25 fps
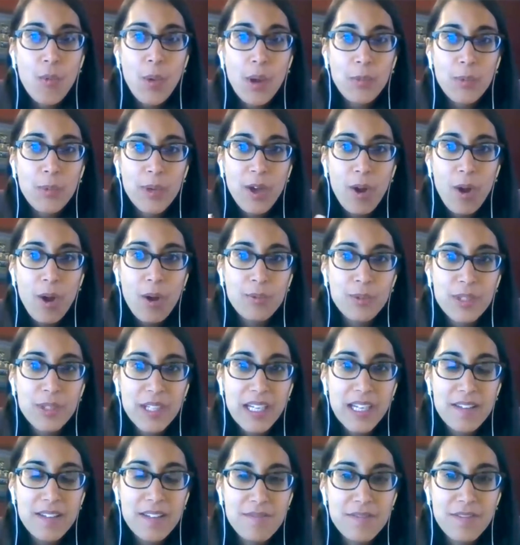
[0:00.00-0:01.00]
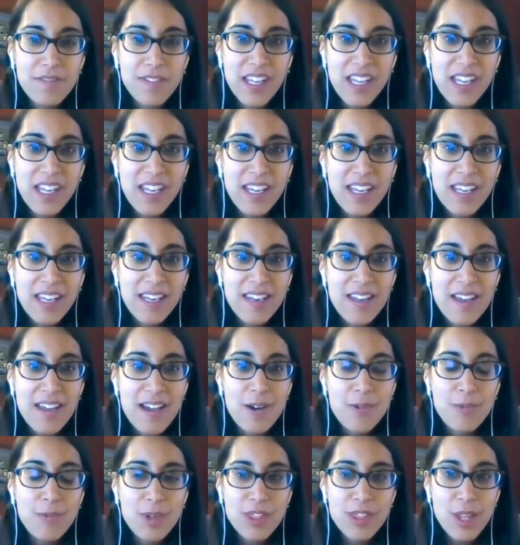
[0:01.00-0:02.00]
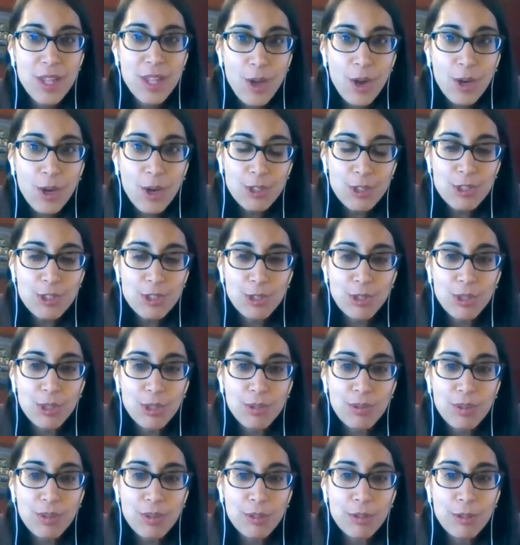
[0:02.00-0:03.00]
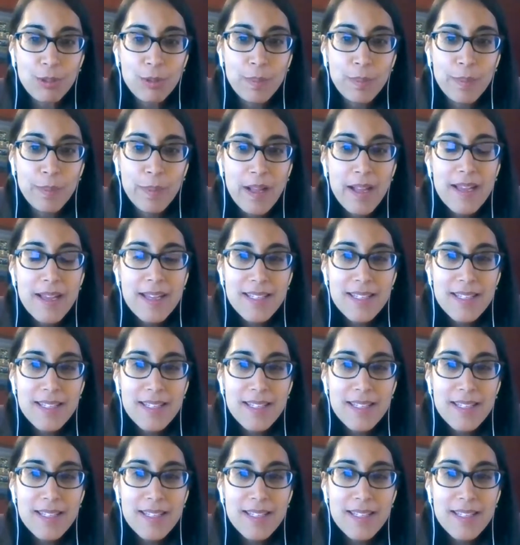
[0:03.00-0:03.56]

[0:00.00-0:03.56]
when we all reconvene with the larger group,